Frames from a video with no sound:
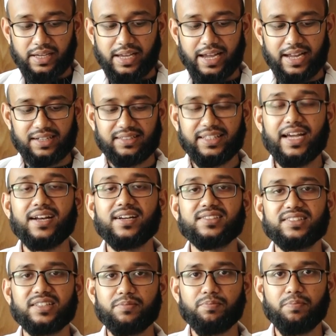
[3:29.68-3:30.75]
And there are
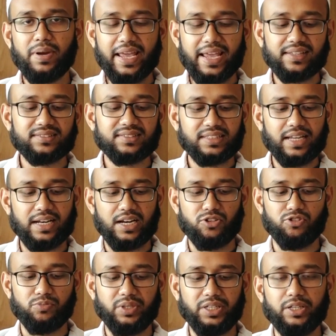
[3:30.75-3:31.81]
some planes in
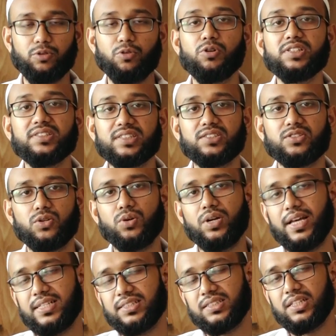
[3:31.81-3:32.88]
anatomy which is known
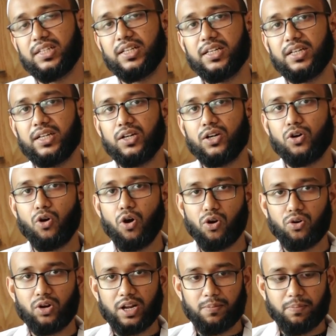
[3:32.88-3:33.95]
as
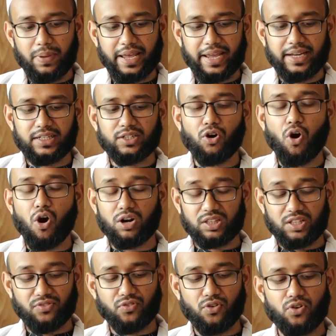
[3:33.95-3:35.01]
coronal plane or
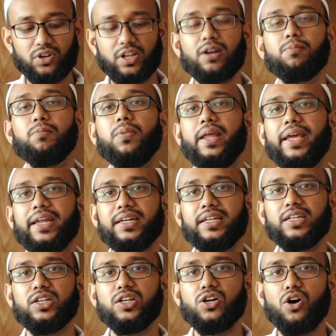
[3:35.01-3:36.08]
the frontal plane,
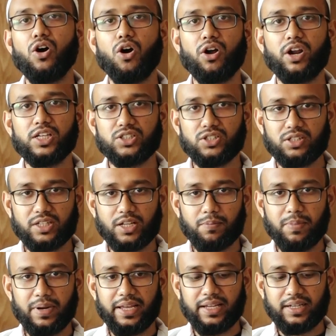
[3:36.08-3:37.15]
horizontal
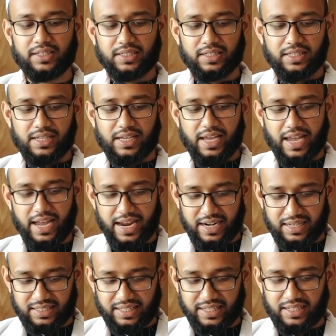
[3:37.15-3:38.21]
plane,
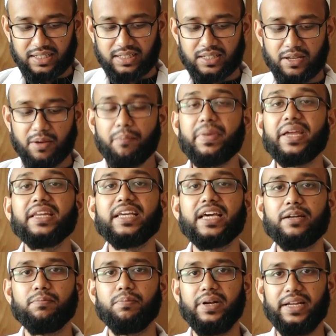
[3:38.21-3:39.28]
and then
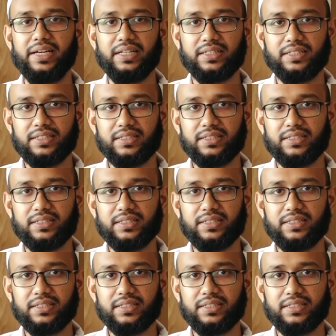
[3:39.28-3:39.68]
median plane.